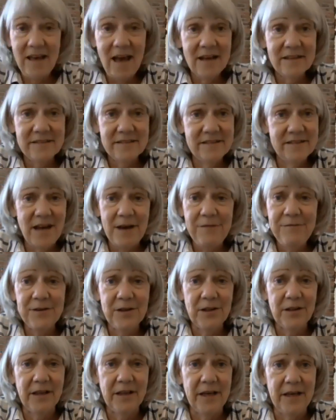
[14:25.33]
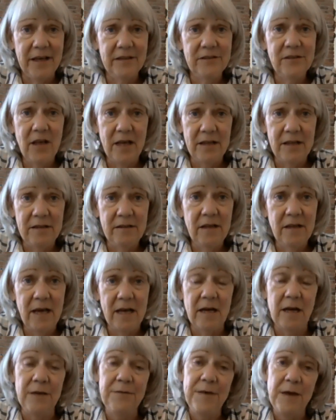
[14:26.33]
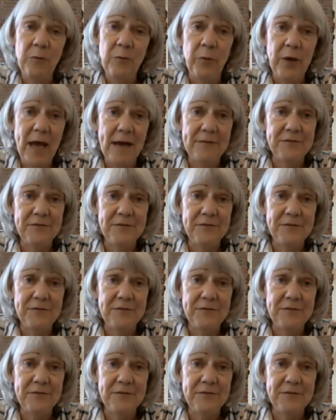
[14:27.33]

yes, definitely. And I think we have